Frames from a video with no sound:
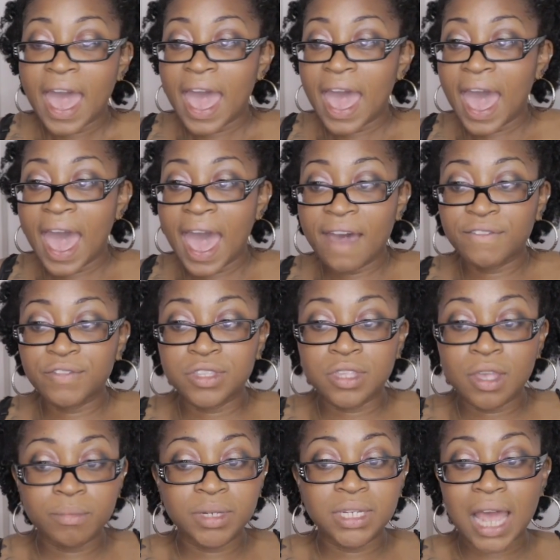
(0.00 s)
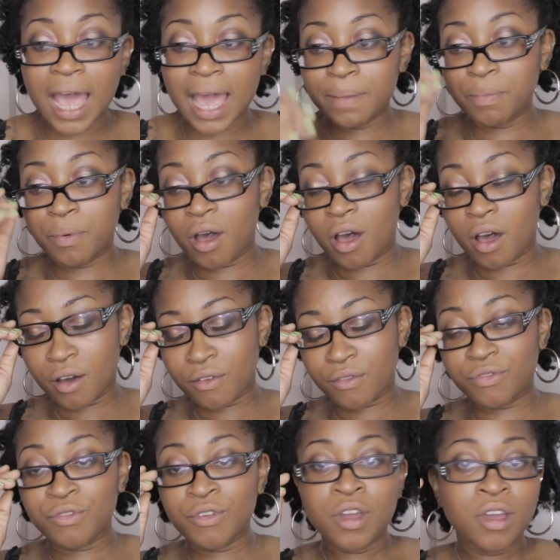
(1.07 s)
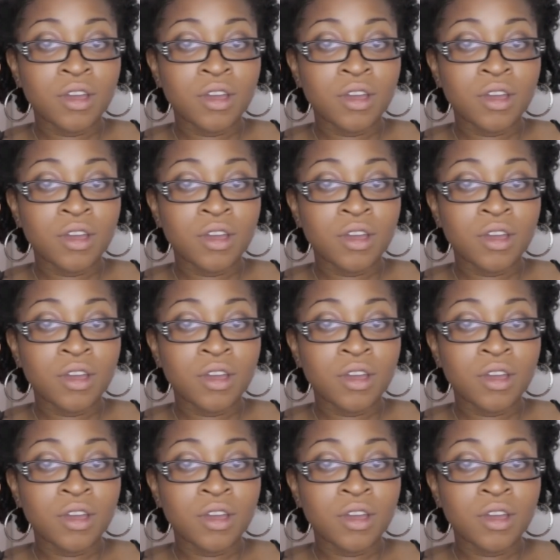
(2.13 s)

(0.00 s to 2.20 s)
have some type of,